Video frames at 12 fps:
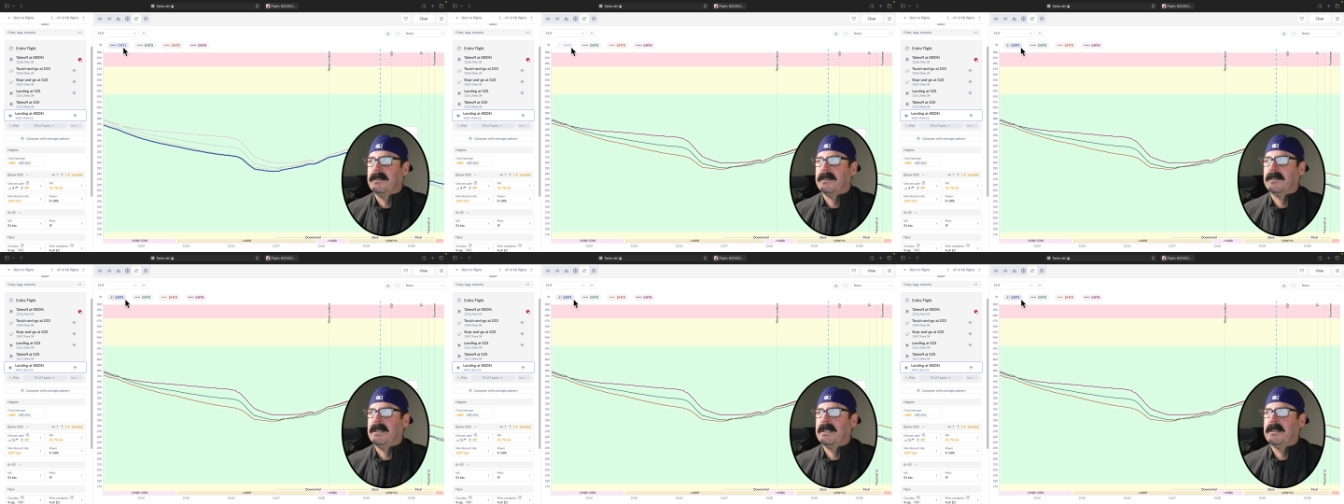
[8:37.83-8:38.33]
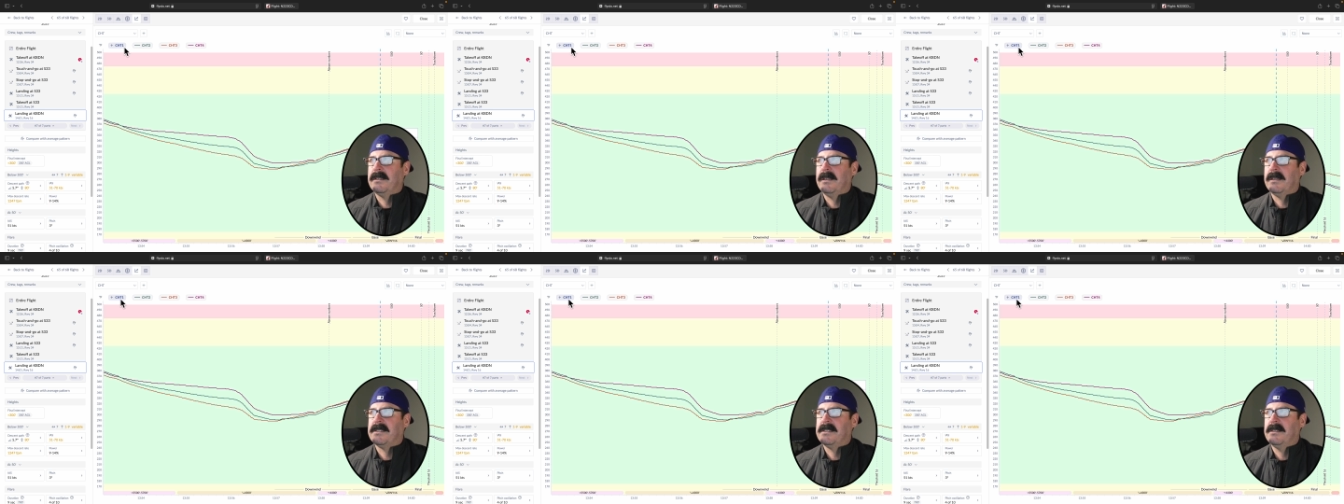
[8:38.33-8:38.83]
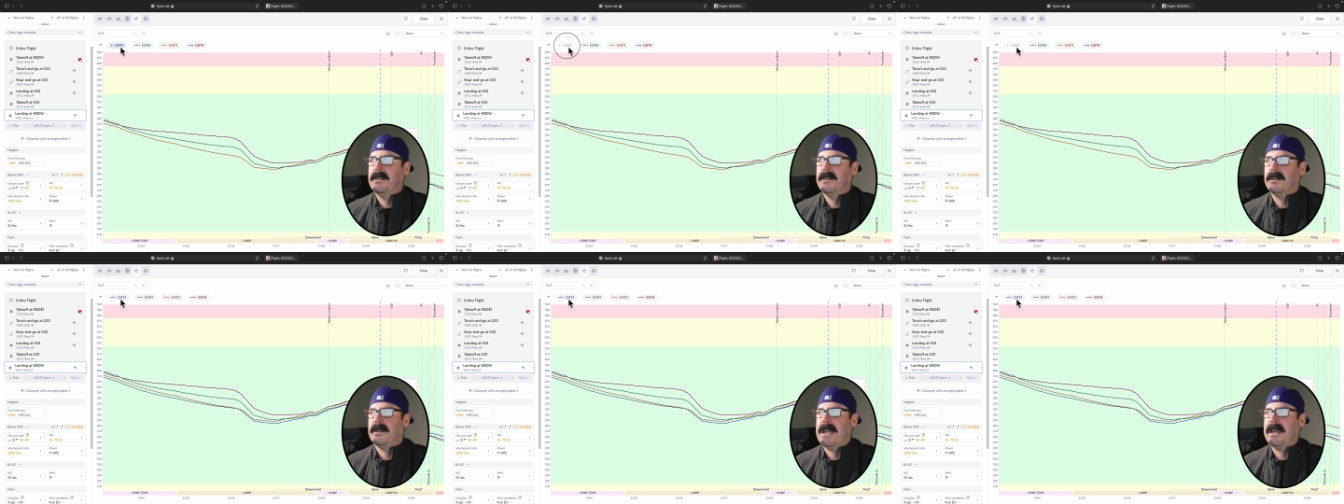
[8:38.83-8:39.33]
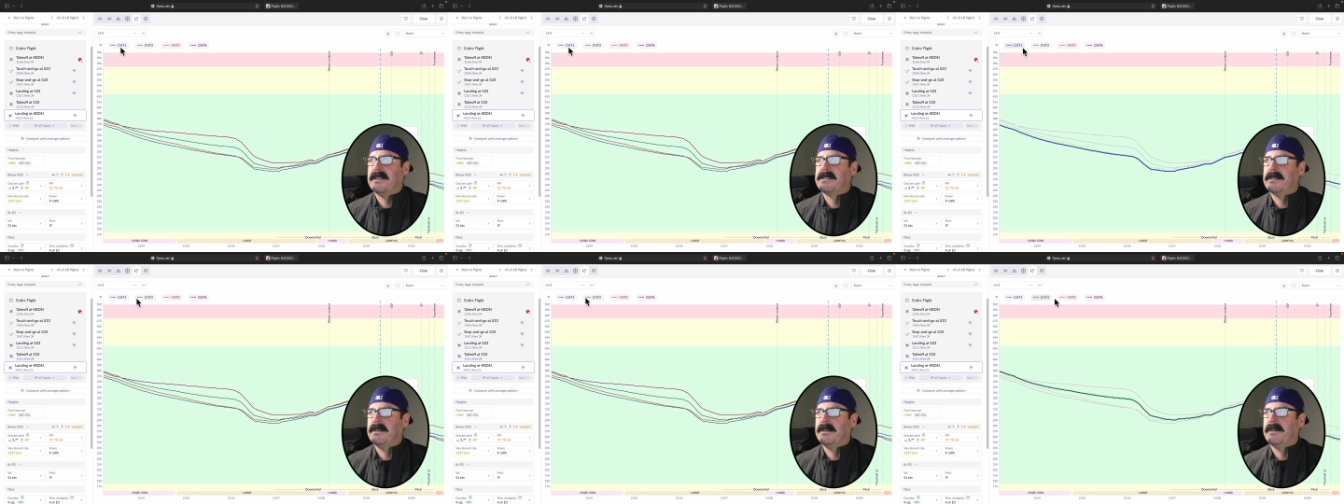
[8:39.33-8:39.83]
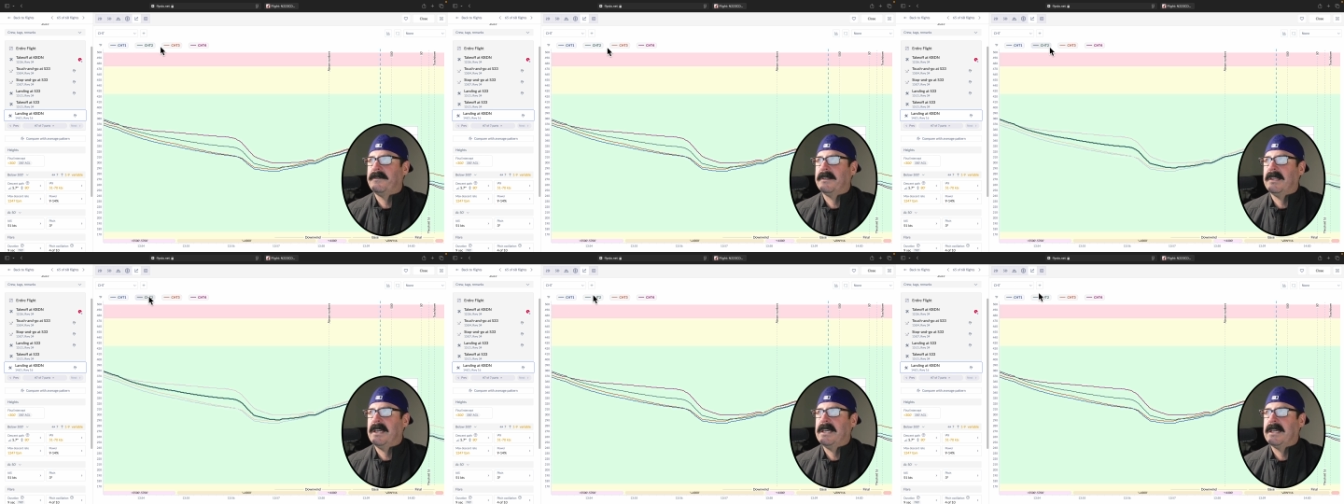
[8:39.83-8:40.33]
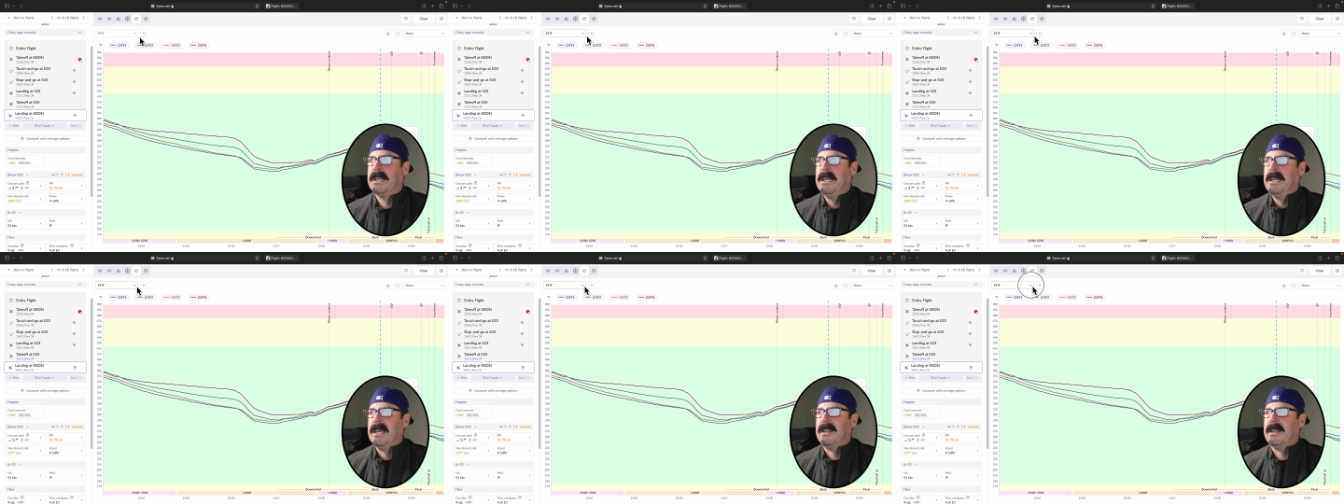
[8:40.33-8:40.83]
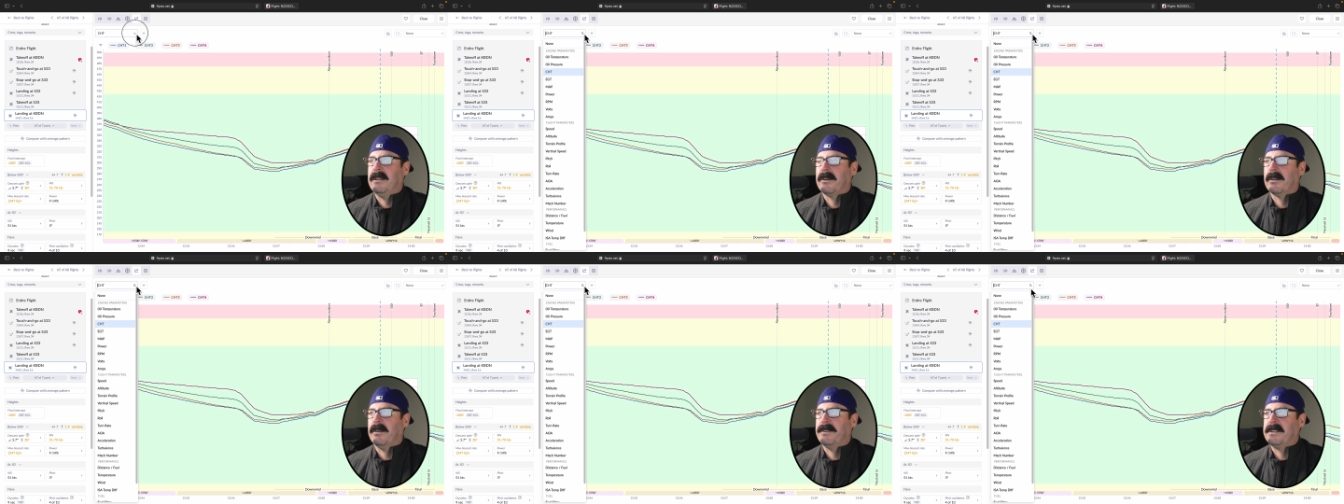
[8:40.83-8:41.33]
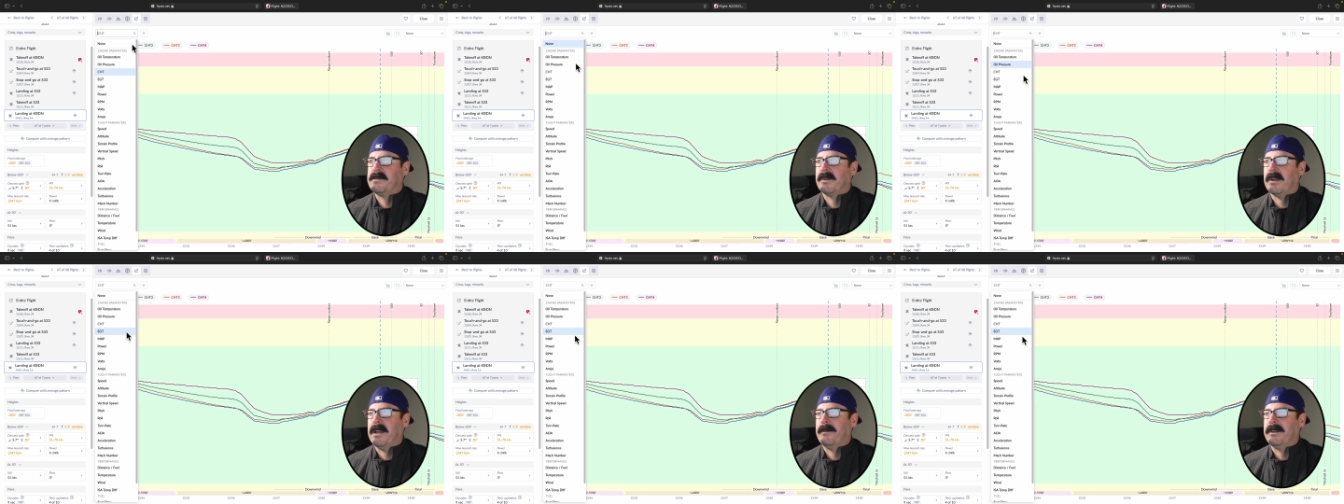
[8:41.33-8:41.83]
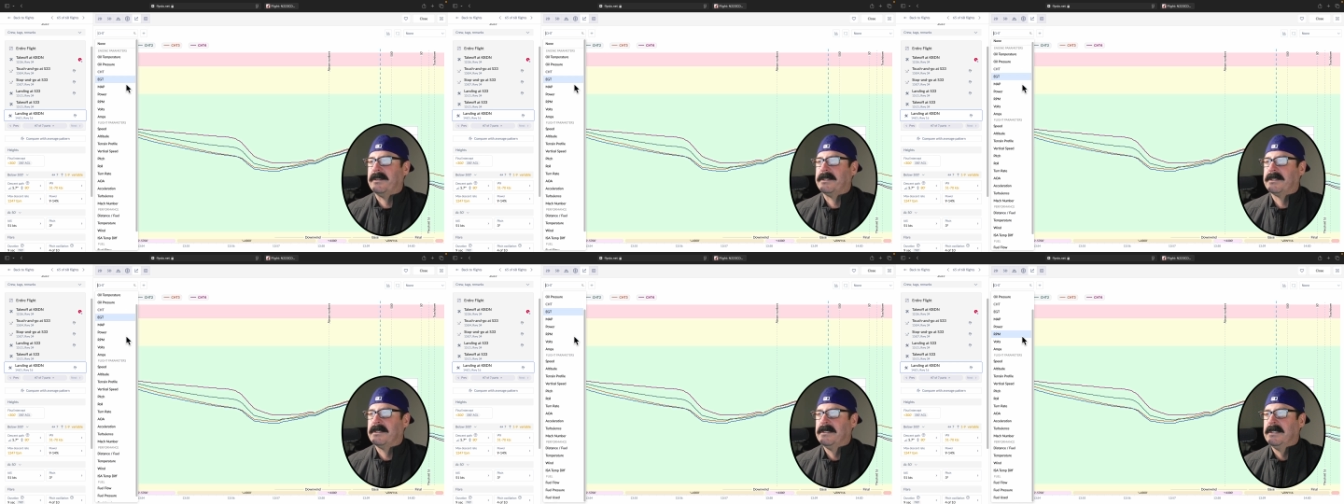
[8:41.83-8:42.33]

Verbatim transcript: delete a, a cylinder or add a cylinder if you'd like, and then look at all these parameters.